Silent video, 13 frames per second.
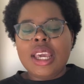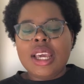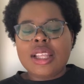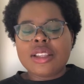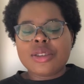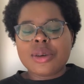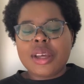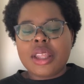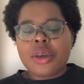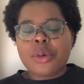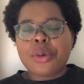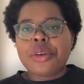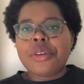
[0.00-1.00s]
and so I like
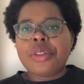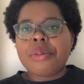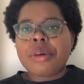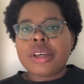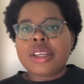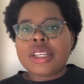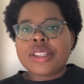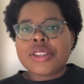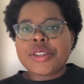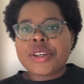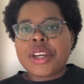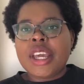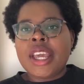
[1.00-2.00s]
ordered the book
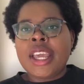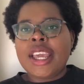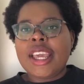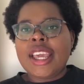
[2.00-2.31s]
yesterday,